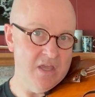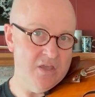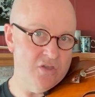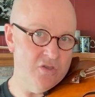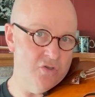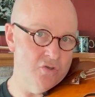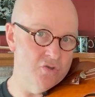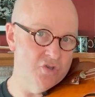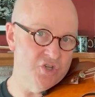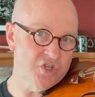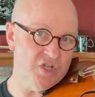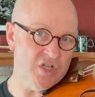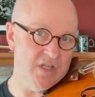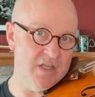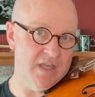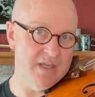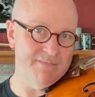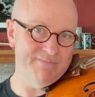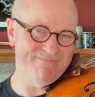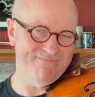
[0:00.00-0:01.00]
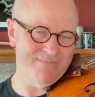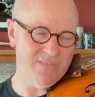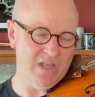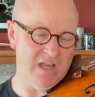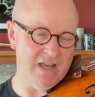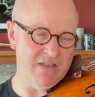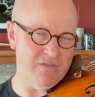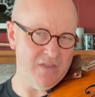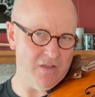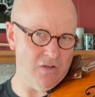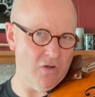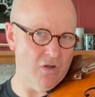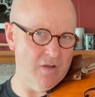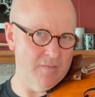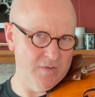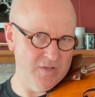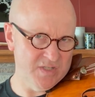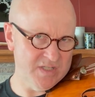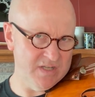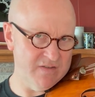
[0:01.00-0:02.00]
Usually, I think
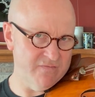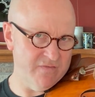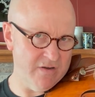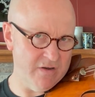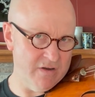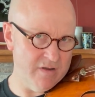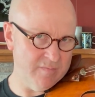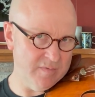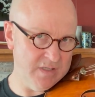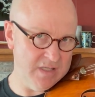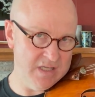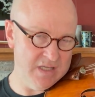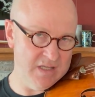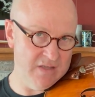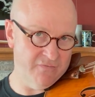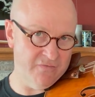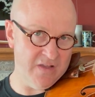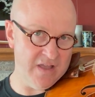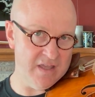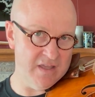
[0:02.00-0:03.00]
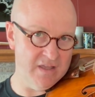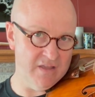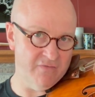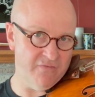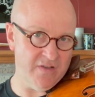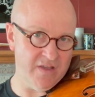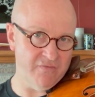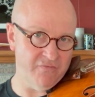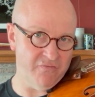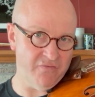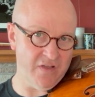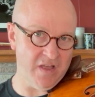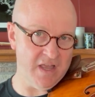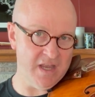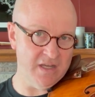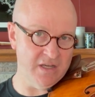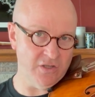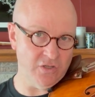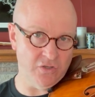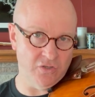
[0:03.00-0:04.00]
almost invariably, if I
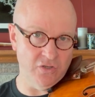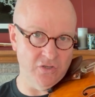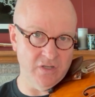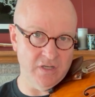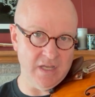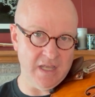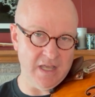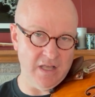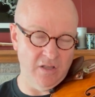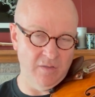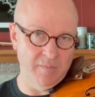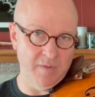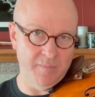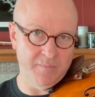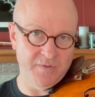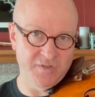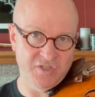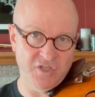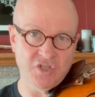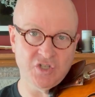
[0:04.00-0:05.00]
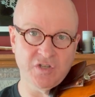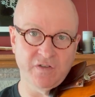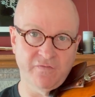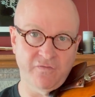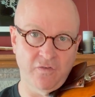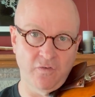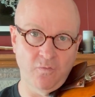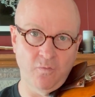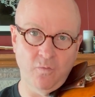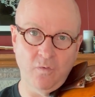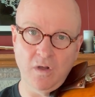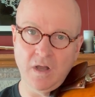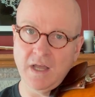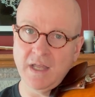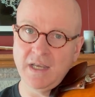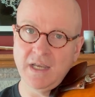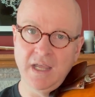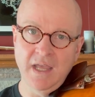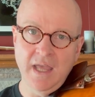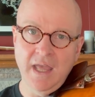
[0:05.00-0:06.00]
find a good elbow position for
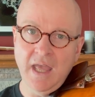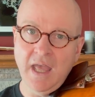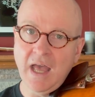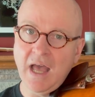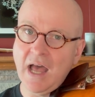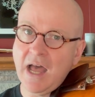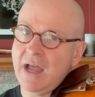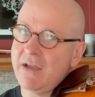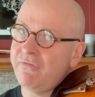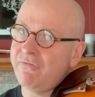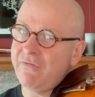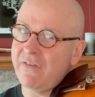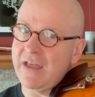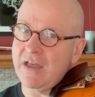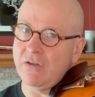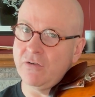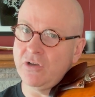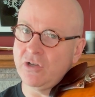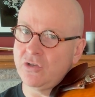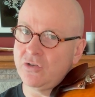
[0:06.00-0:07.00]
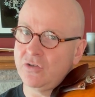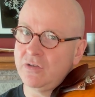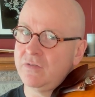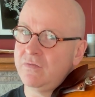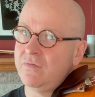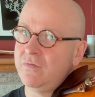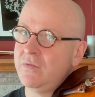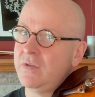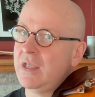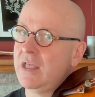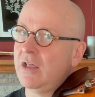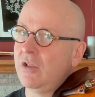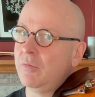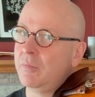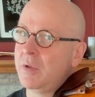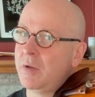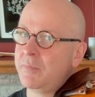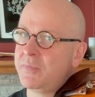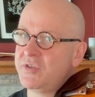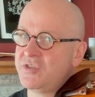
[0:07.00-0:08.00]
one, I found a good
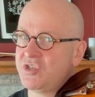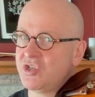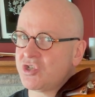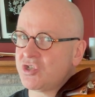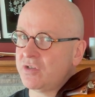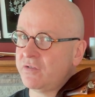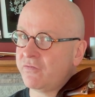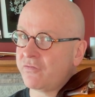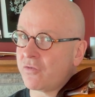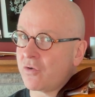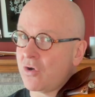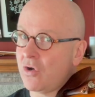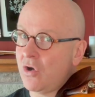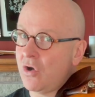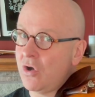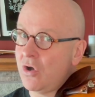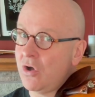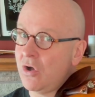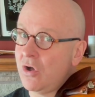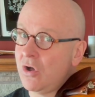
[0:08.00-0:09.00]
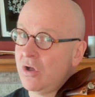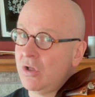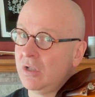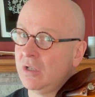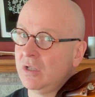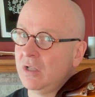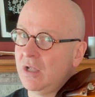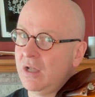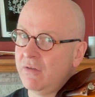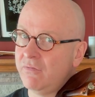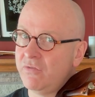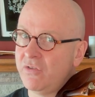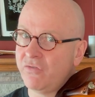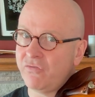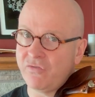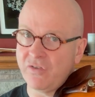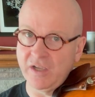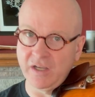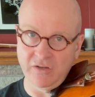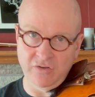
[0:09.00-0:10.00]
elbow position for all of the
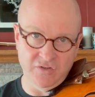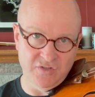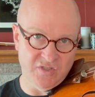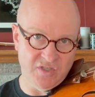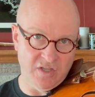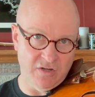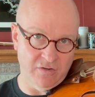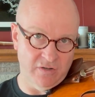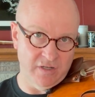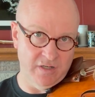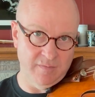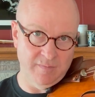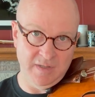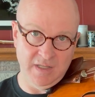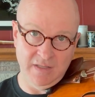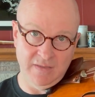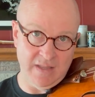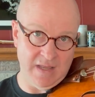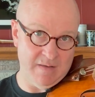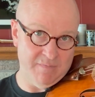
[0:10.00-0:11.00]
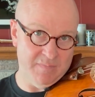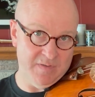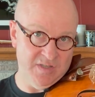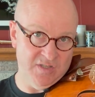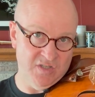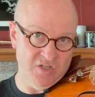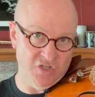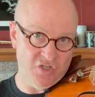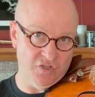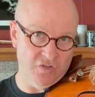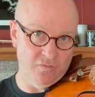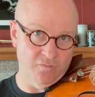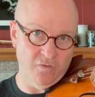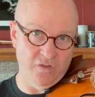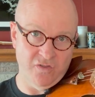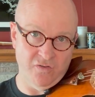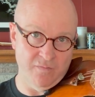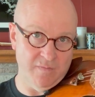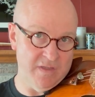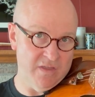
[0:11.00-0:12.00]
fingers that are going to be in that position,
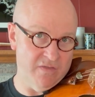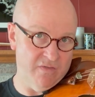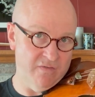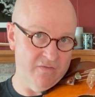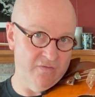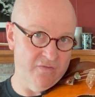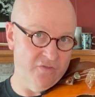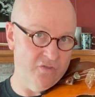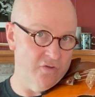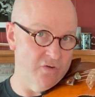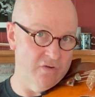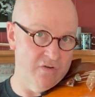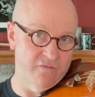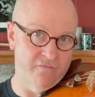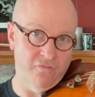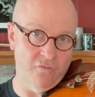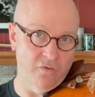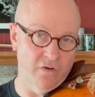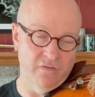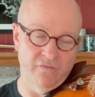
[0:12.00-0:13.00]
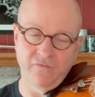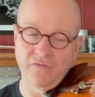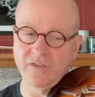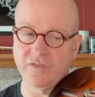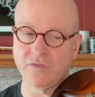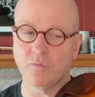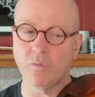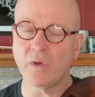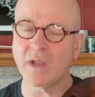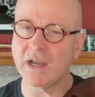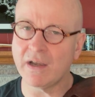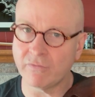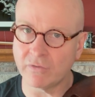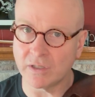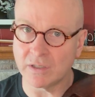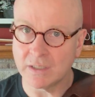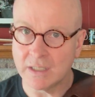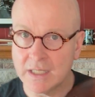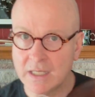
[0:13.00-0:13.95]
whether it be 3rd, 4th, 5th, whatever.